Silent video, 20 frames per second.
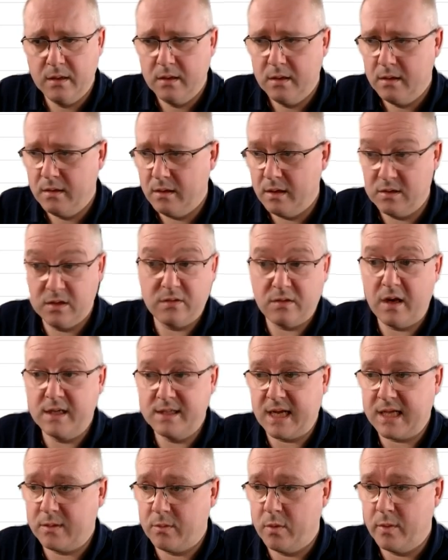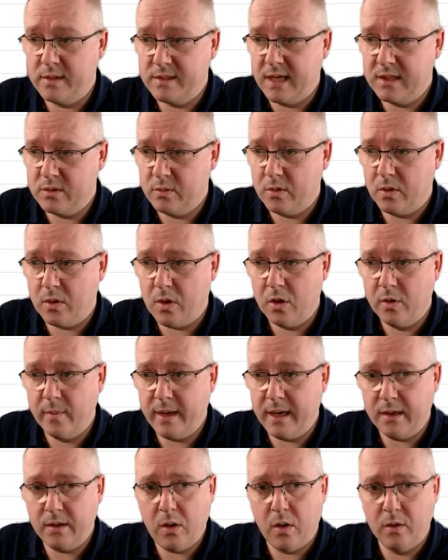it's done exactly what we said. So we've got column A
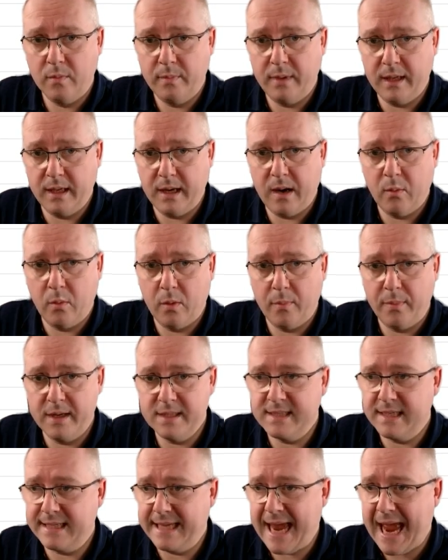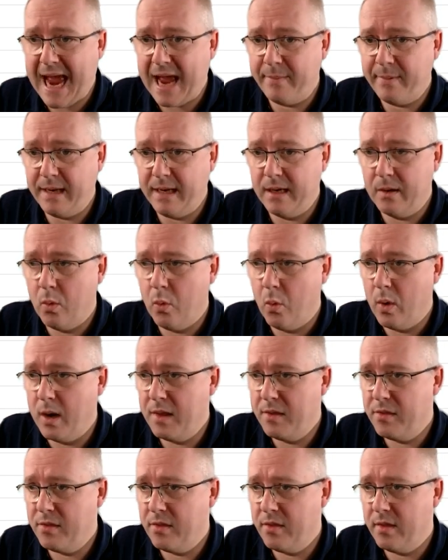and column B, and we're basically happy
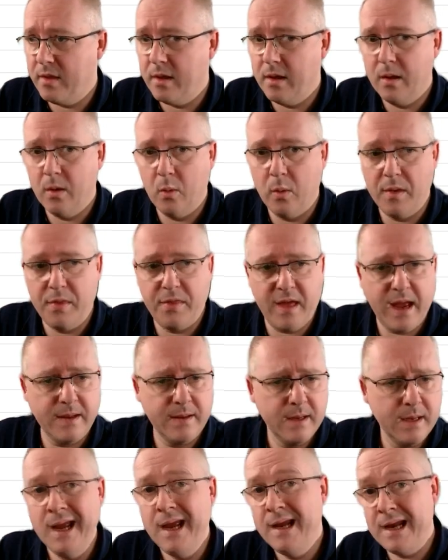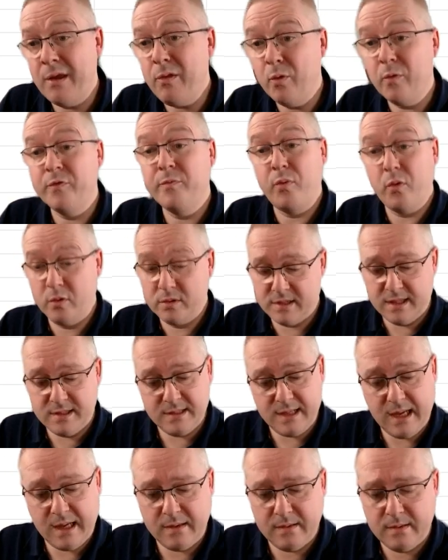with that. Now that we've processed that,